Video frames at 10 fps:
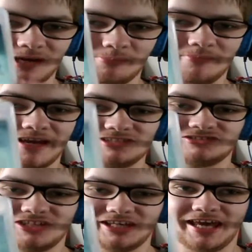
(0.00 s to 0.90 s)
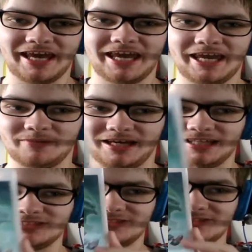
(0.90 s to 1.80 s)
amazing game.
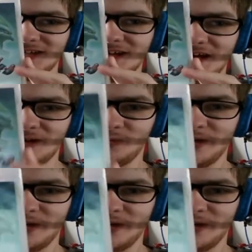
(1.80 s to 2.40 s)
It's a